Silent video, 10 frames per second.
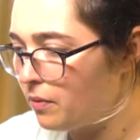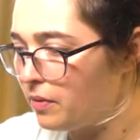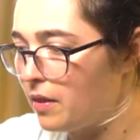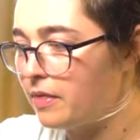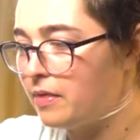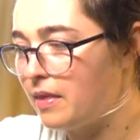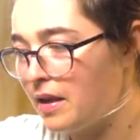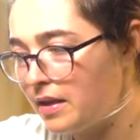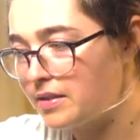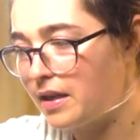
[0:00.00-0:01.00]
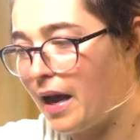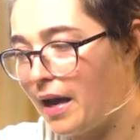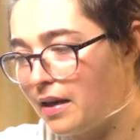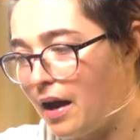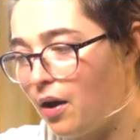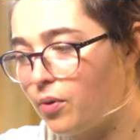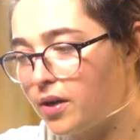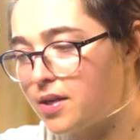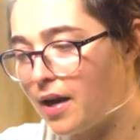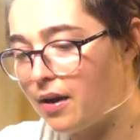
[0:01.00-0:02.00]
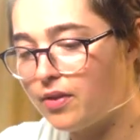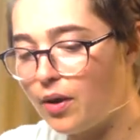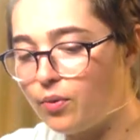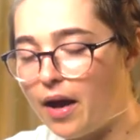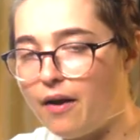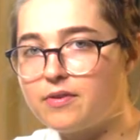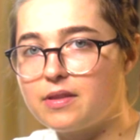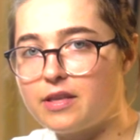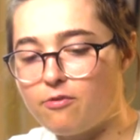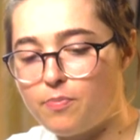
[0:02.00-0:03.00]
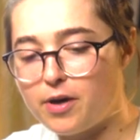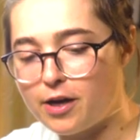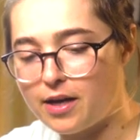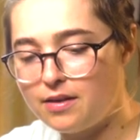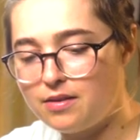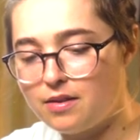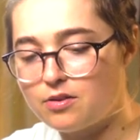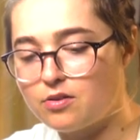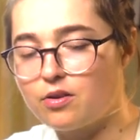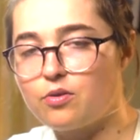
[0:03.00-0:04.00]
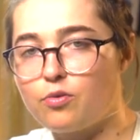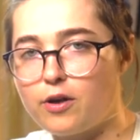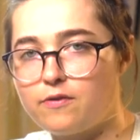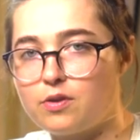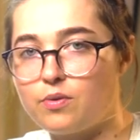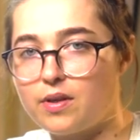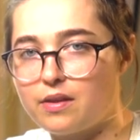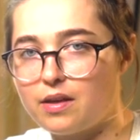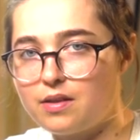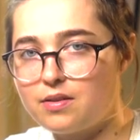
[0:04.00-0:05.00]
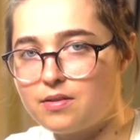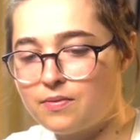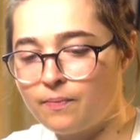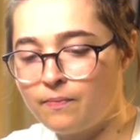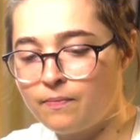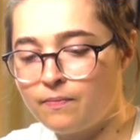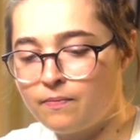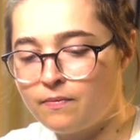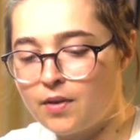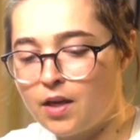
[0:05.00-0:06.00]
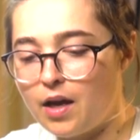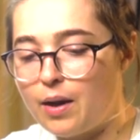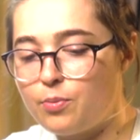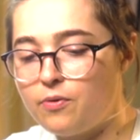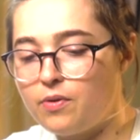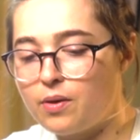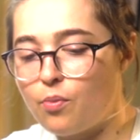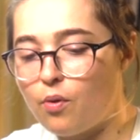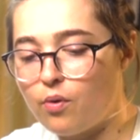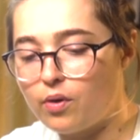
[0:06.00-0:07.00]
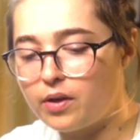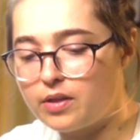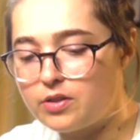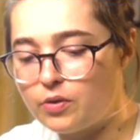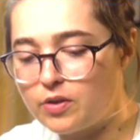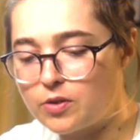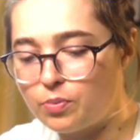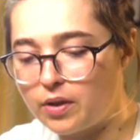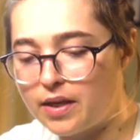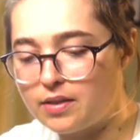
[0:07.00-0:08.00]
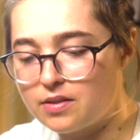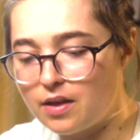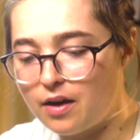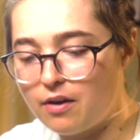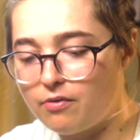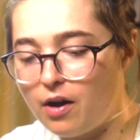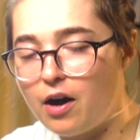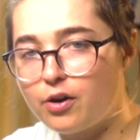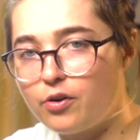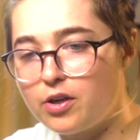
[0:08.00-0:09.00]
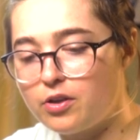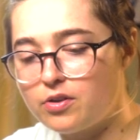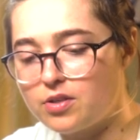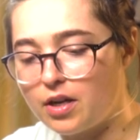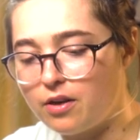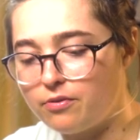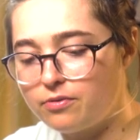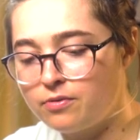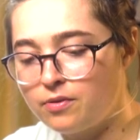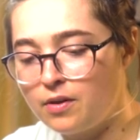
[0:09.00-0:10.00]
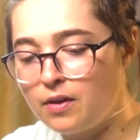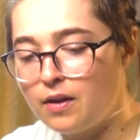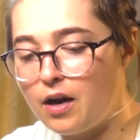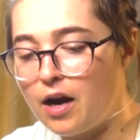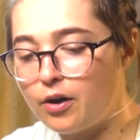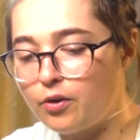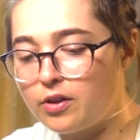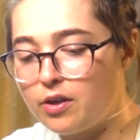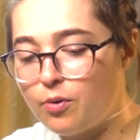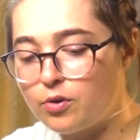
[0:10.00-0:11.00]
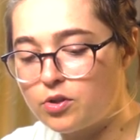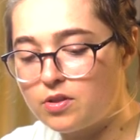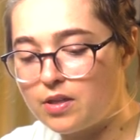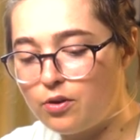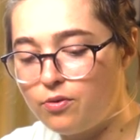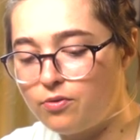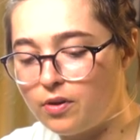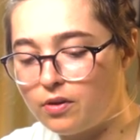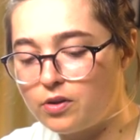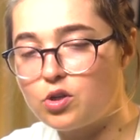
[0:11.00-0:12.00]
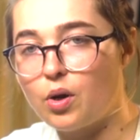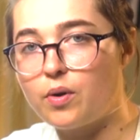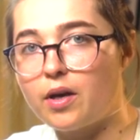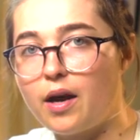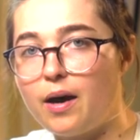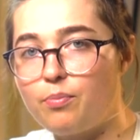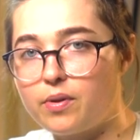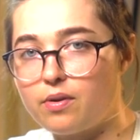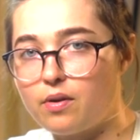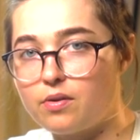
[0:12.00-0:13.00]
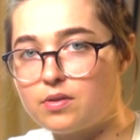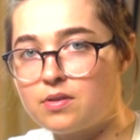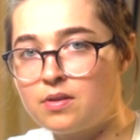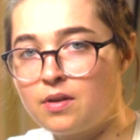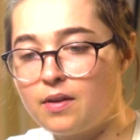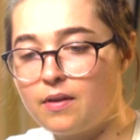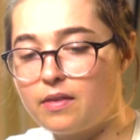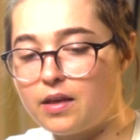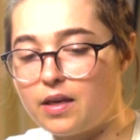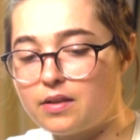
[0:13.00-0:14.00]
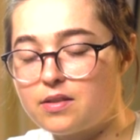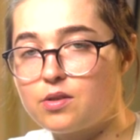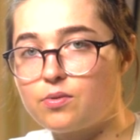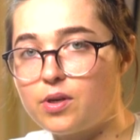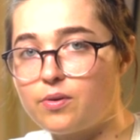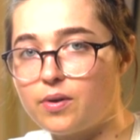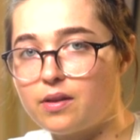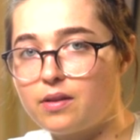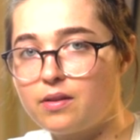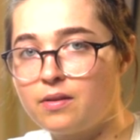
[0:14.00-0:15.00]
the things that had not worked out that we have to leave behind, a certain way of doing things, and moving more into this place of honoring yourself, honoring the emotions that you feel, and showing up with those things to work with.